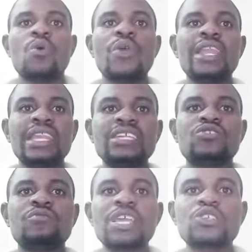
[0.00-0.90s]
We need
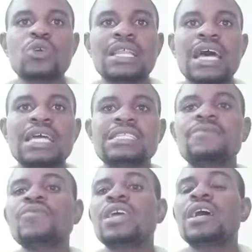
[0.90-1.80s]
to make sure
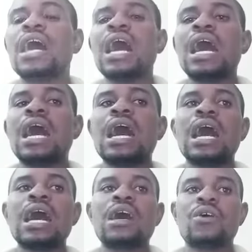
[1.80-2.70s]
that
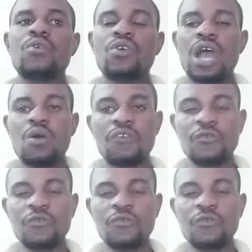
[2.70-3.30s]
our